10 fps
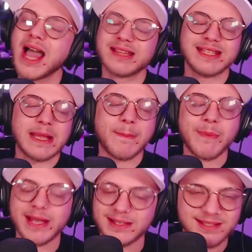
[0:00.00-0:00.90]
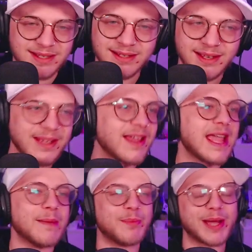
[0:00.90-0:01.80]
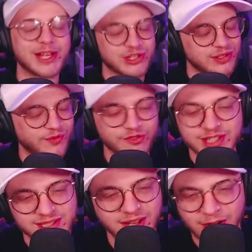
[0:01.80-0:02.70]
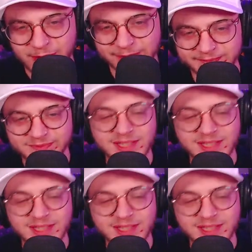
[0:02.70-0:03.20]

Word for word: the amazing, impatient freestyle, man.